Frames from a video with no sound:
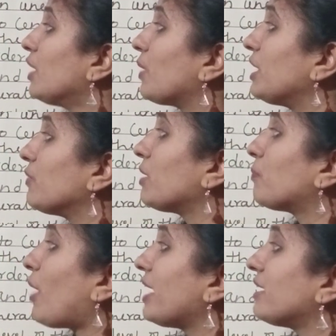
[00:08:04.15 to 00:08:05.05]

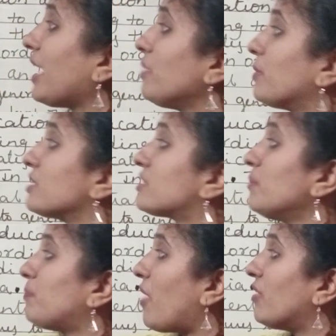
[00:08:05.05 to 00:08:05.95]

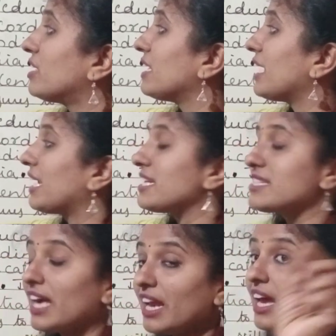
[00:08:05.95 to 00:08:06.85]
21.9% poverty rate is
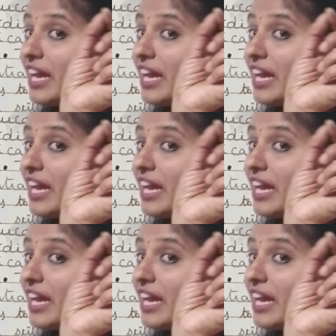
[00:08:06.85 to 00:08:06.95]
there.